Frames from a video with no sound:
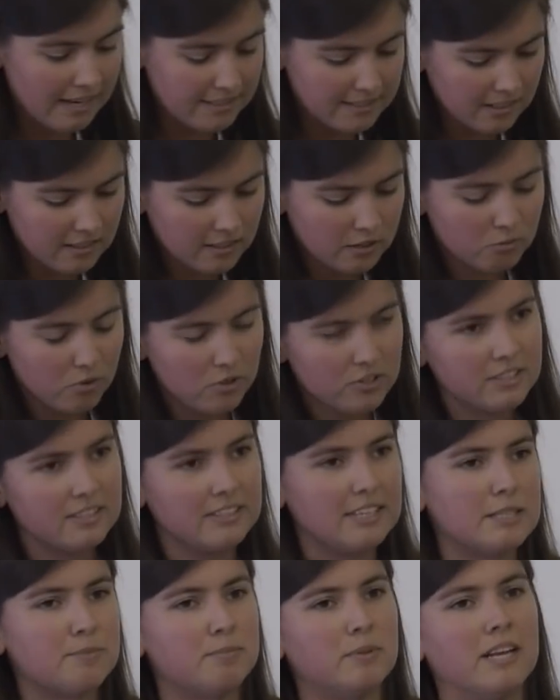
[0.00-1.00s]
I started watching
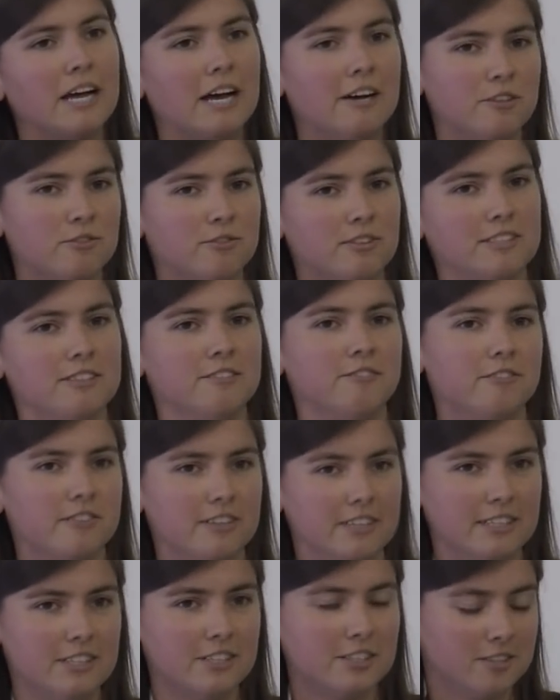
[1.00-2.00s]
Desperate Housewives in
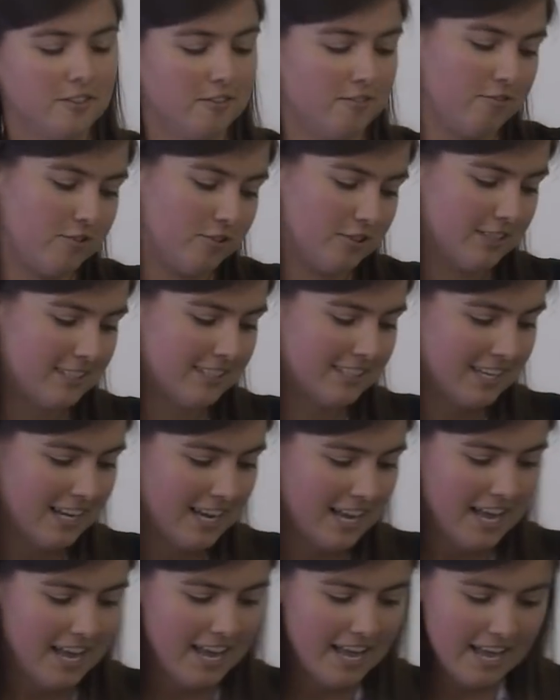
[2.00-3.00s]
French, of course.
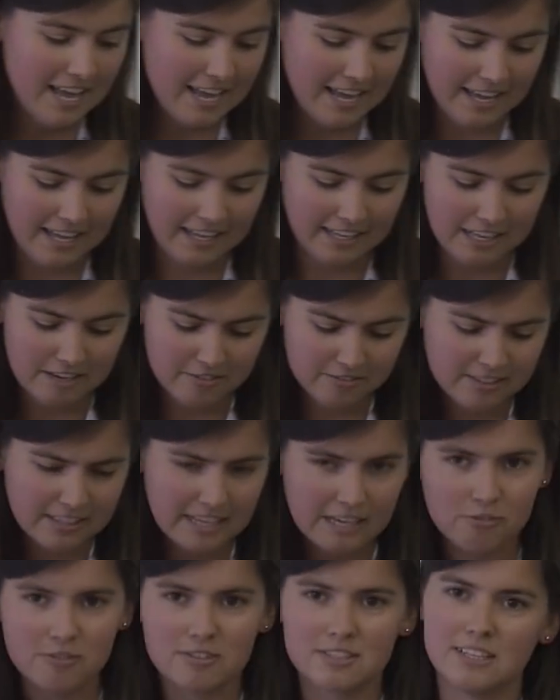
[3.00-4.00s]
And every
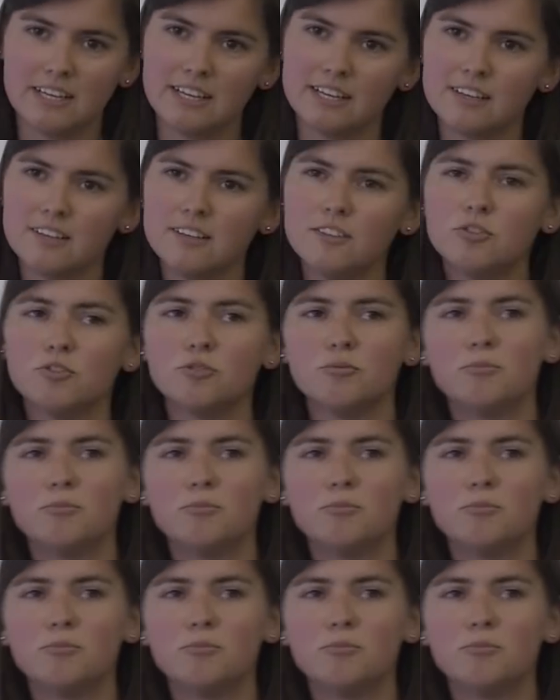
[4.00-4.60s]
day I was like,